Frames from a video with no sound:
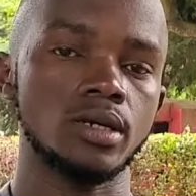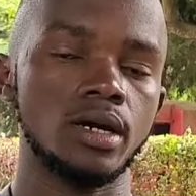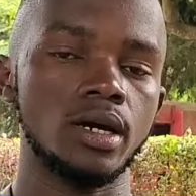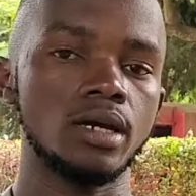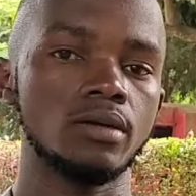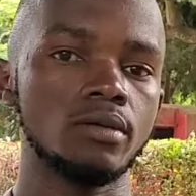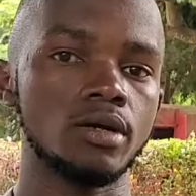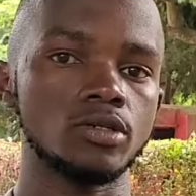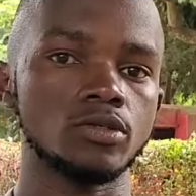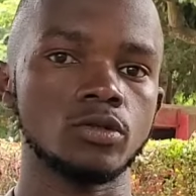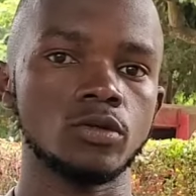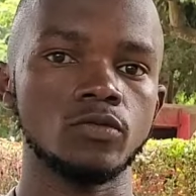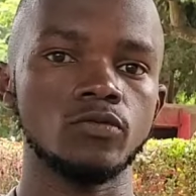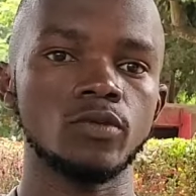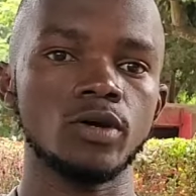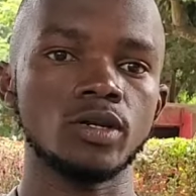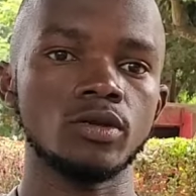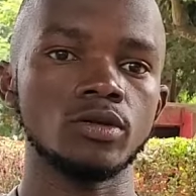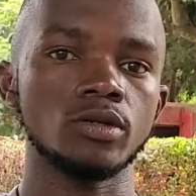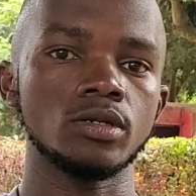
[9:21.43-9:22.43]
I myself
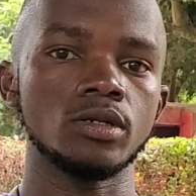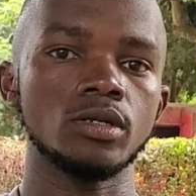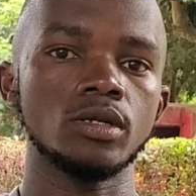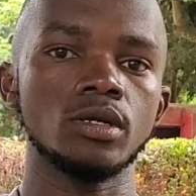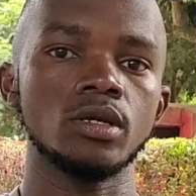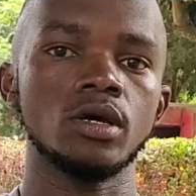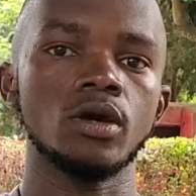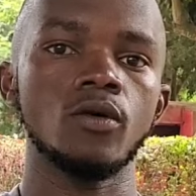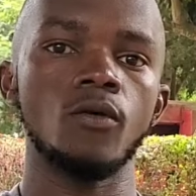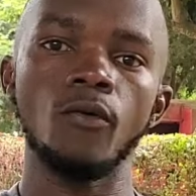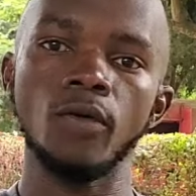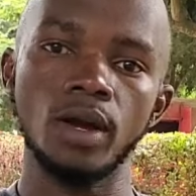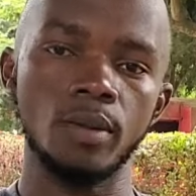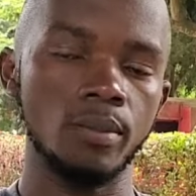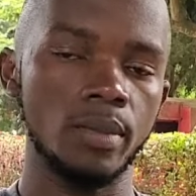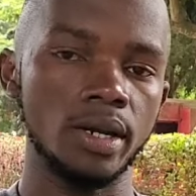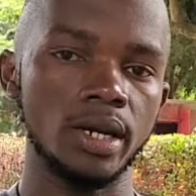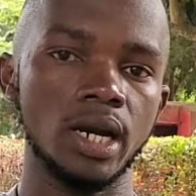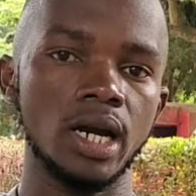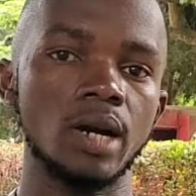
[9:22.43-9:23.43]
alone,
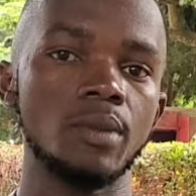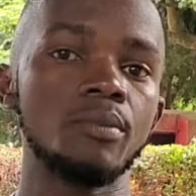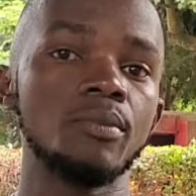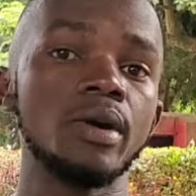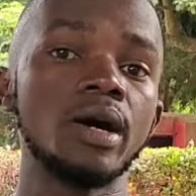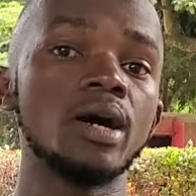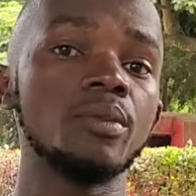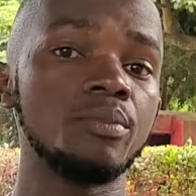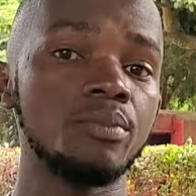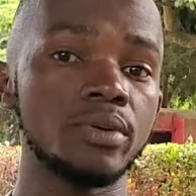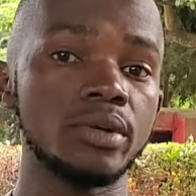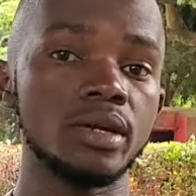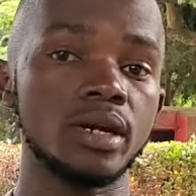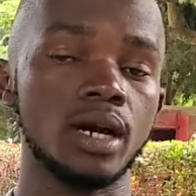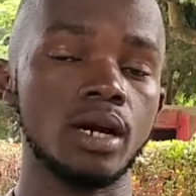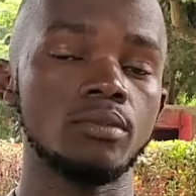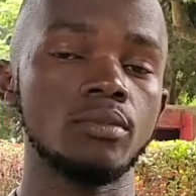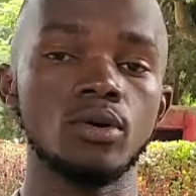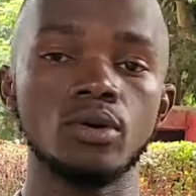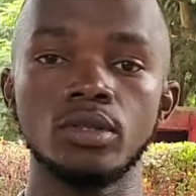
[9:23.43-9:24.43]
whereby I'm happy
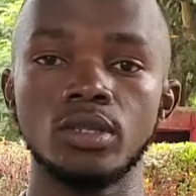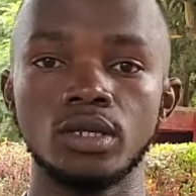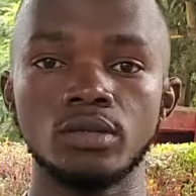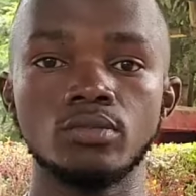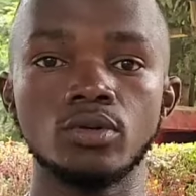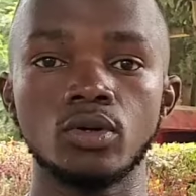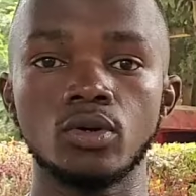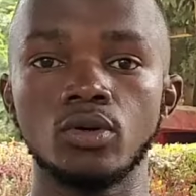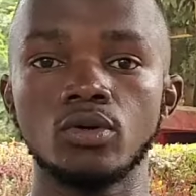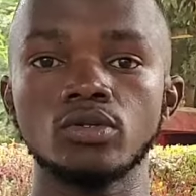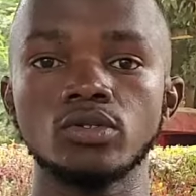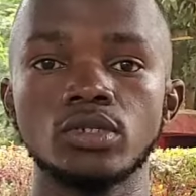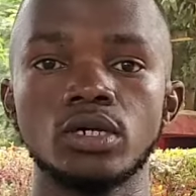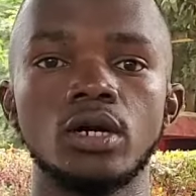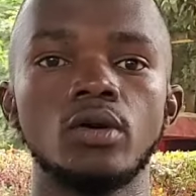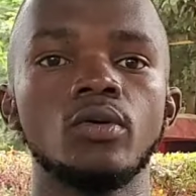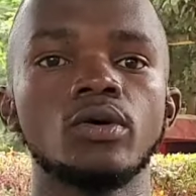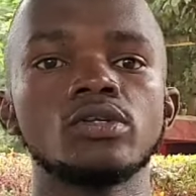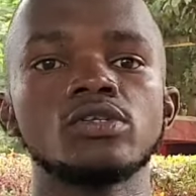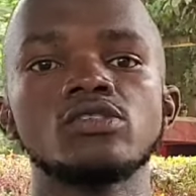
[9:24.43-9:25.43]
about that, because
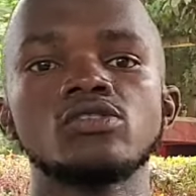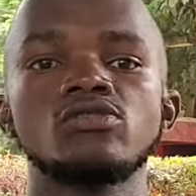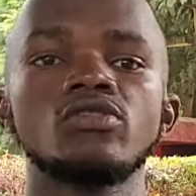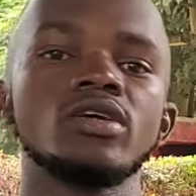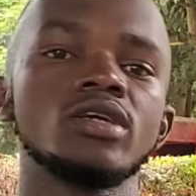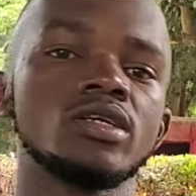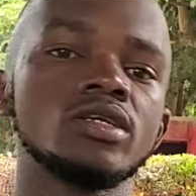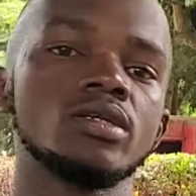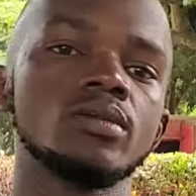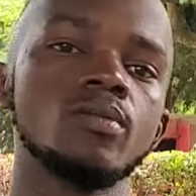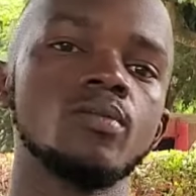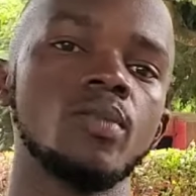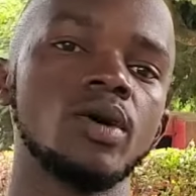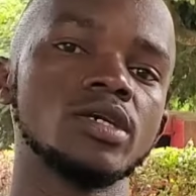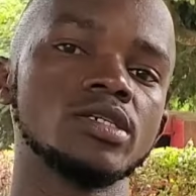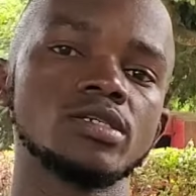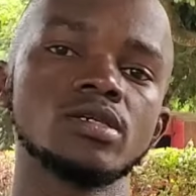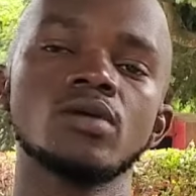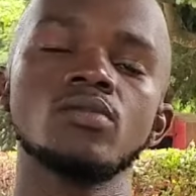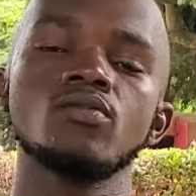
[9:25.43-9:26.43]
I was trained
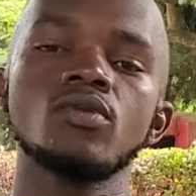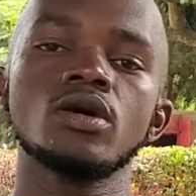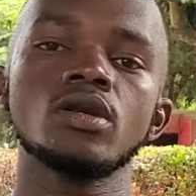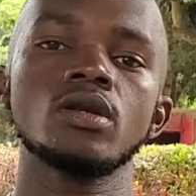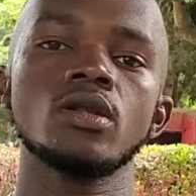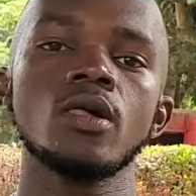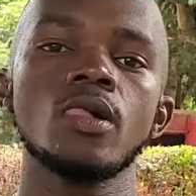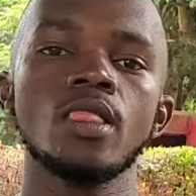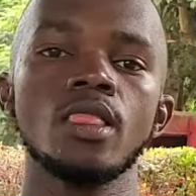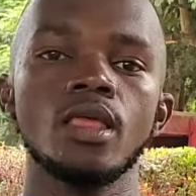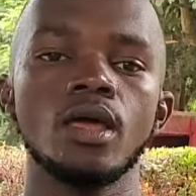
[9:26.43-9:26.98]
by someone